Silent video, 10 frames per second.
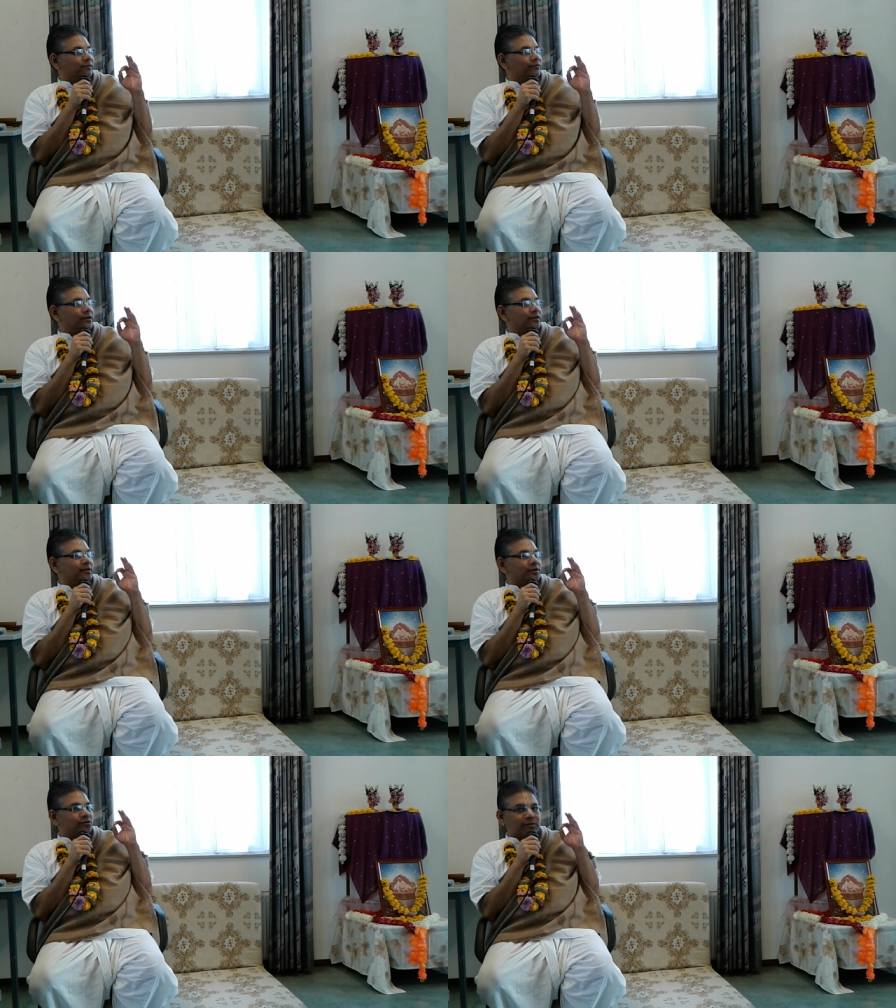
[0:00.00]
with
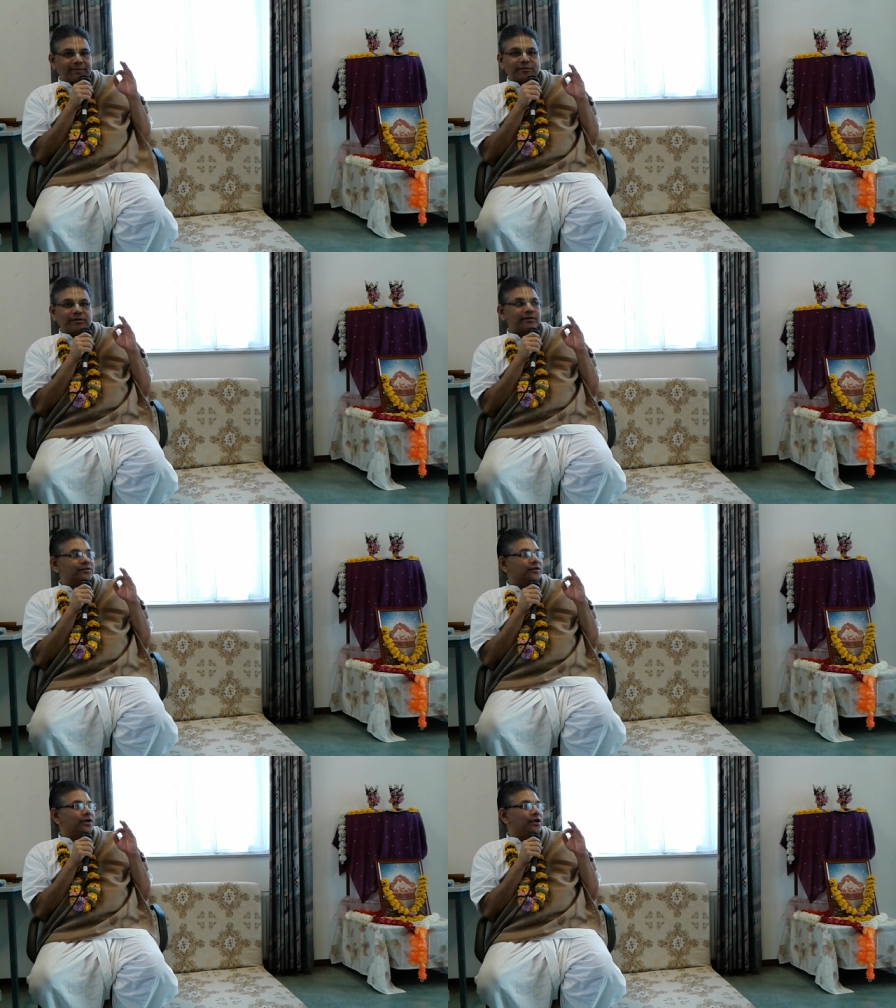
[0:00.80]
the
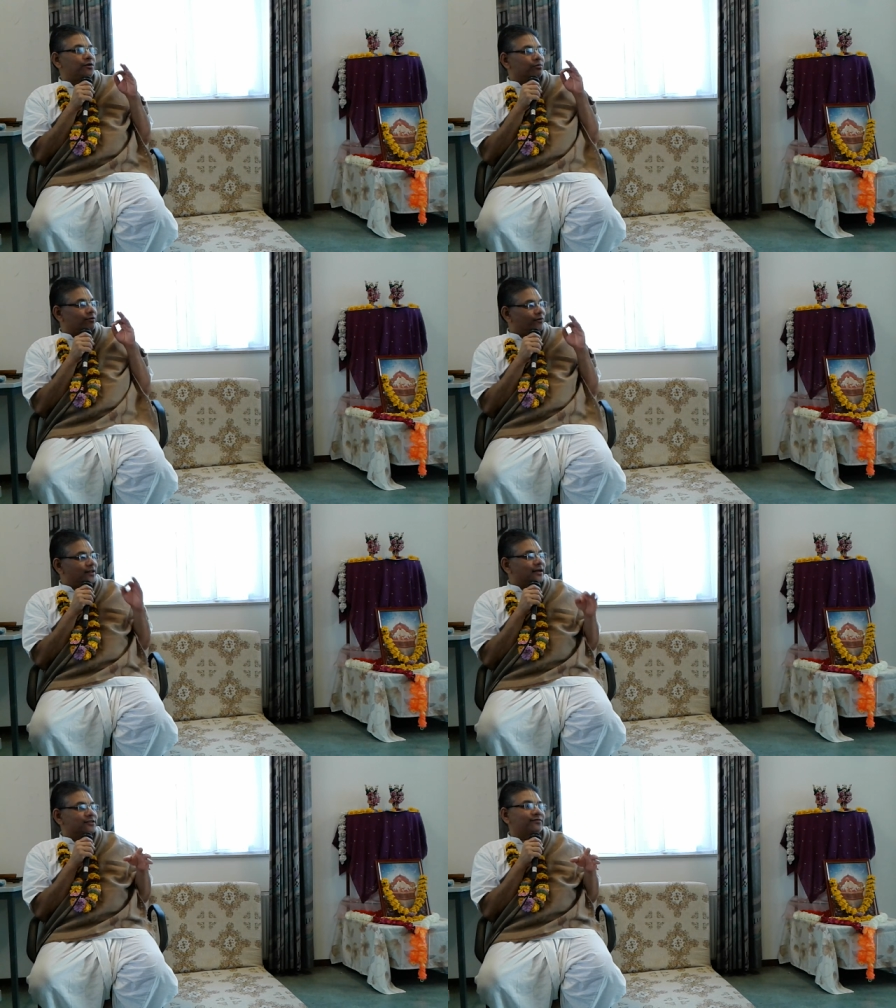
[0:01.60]
scriptures. He knew the
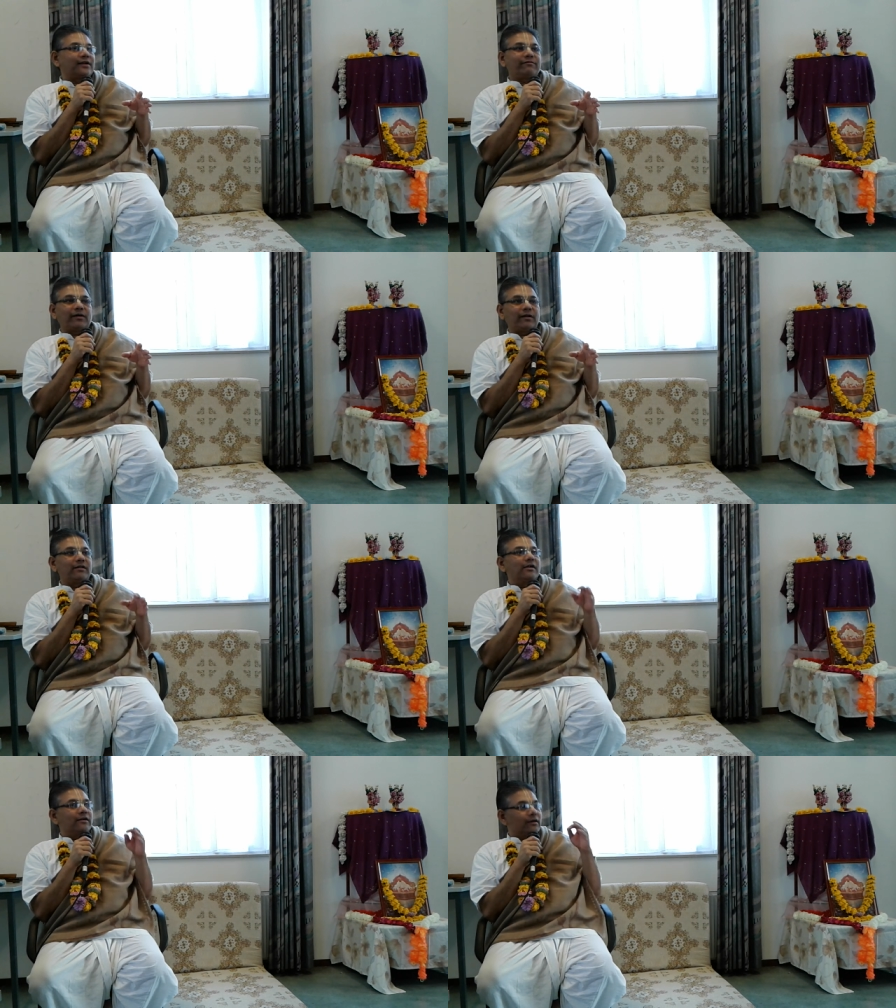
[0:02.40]
Vedas very
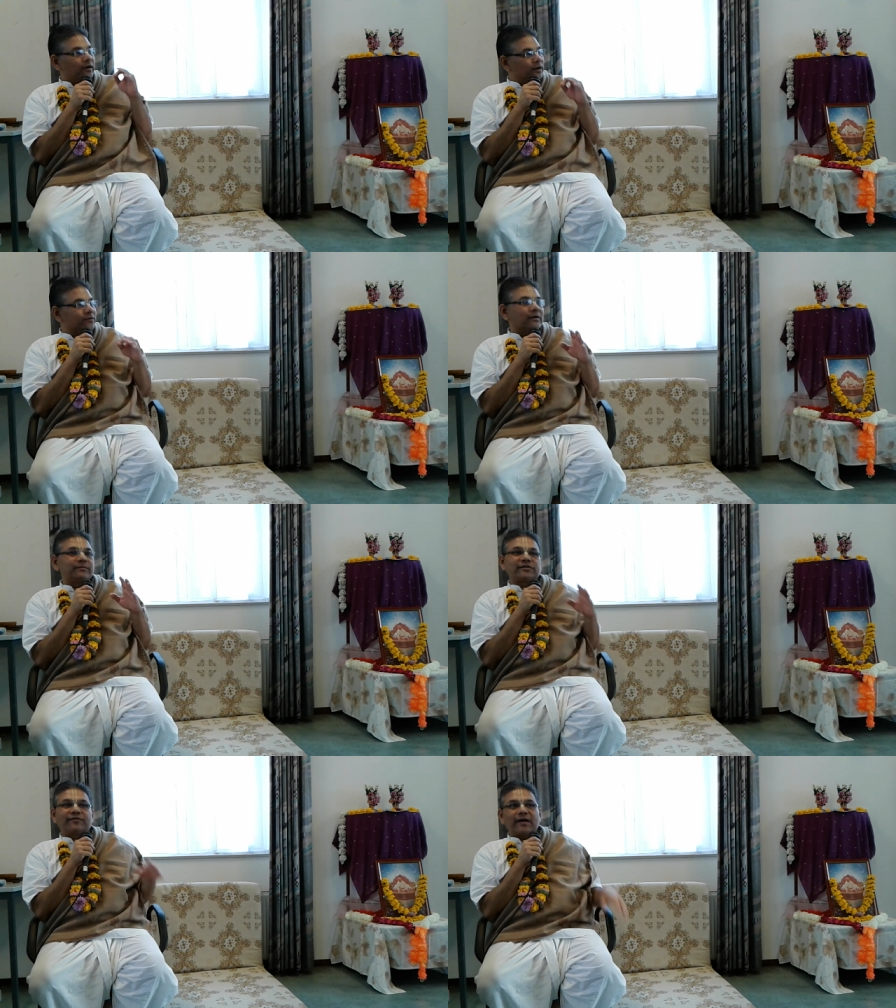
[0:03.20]
well, learned from
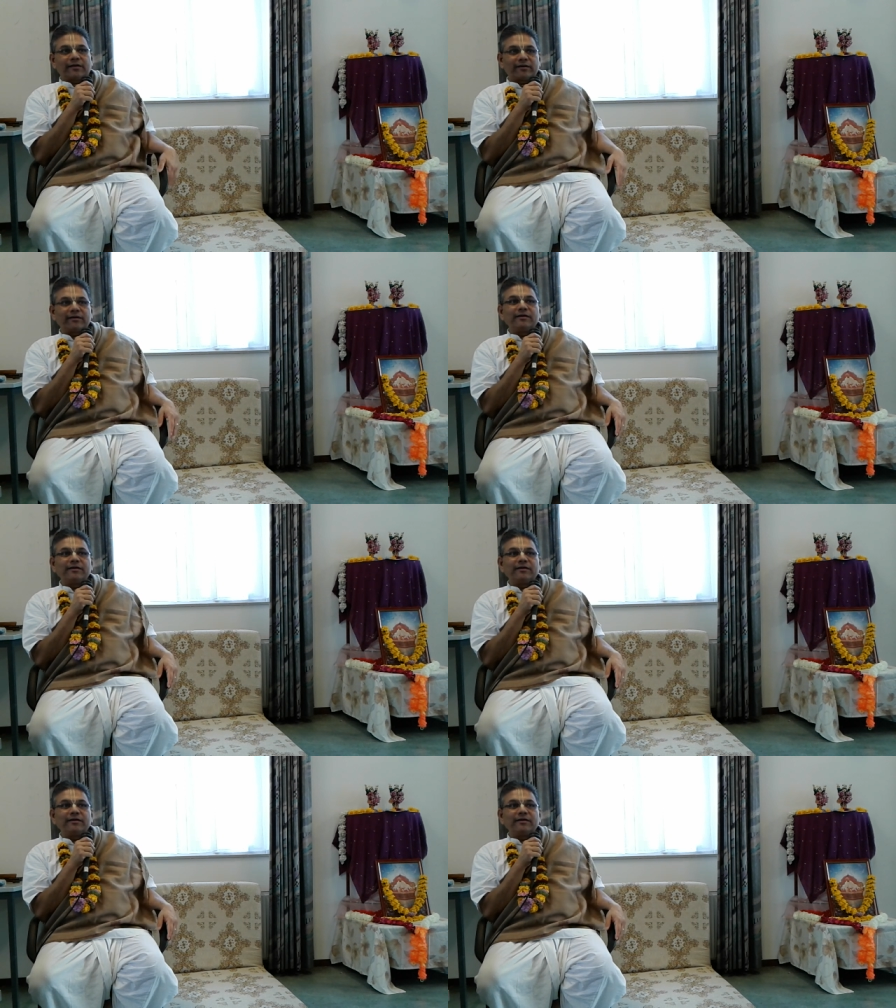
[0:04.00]
his father.